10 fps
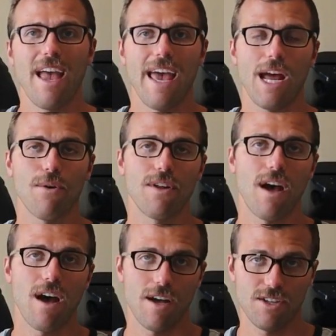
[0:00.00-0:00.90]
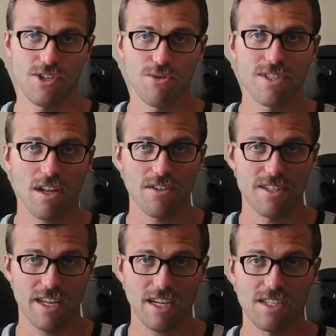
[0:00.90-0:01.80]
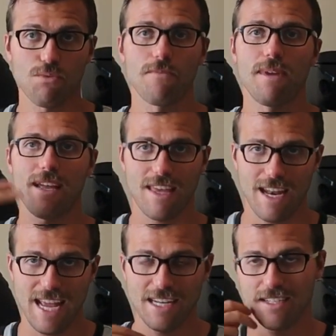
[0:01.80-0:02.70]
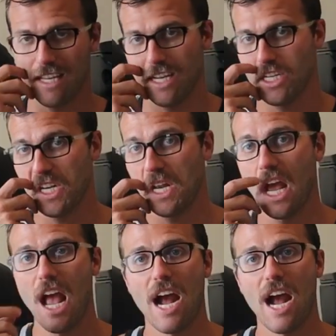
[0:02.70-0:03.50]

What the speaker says: And I would 2 salt sticks would be at that aid station,